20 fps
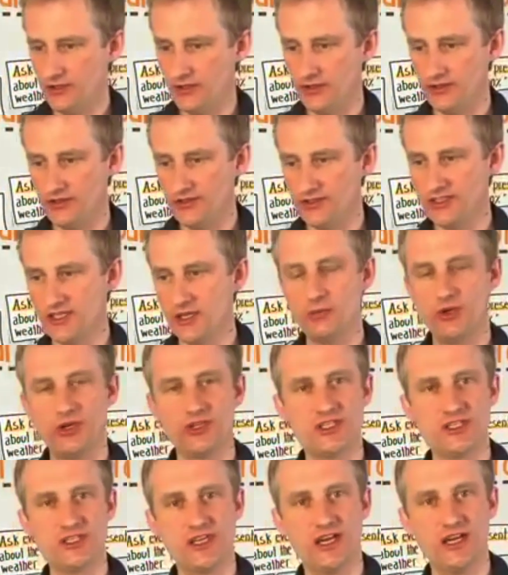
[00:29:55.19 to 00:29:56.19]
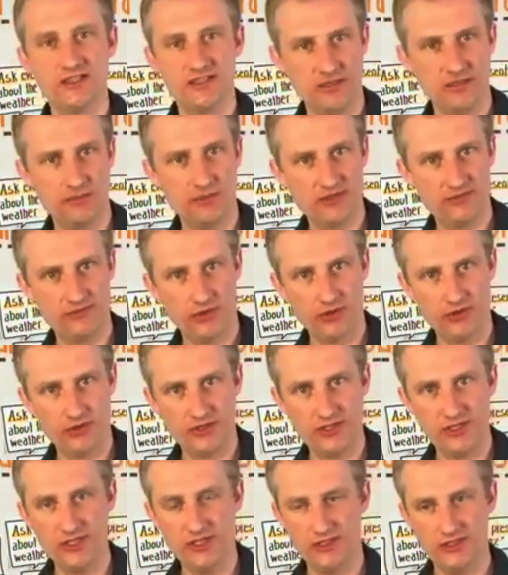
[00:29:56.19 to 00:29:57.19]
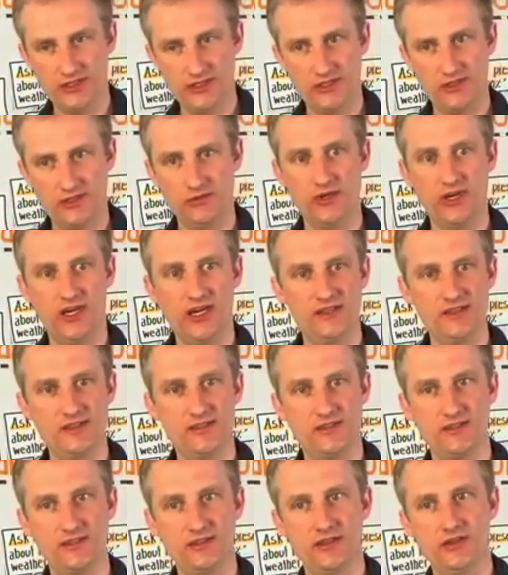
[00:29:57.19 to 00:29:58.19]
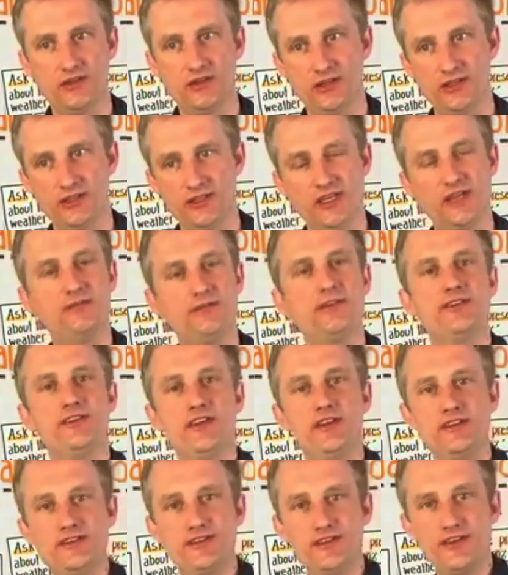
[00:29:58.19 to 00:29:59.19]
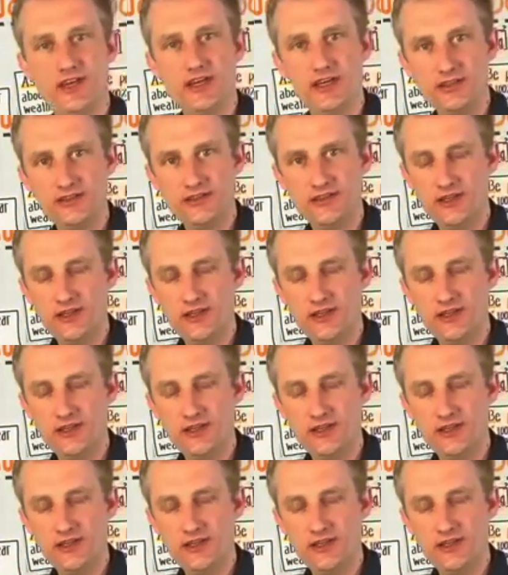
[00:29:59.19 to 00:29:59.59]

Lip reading: someone volunteers to answer or give his insight,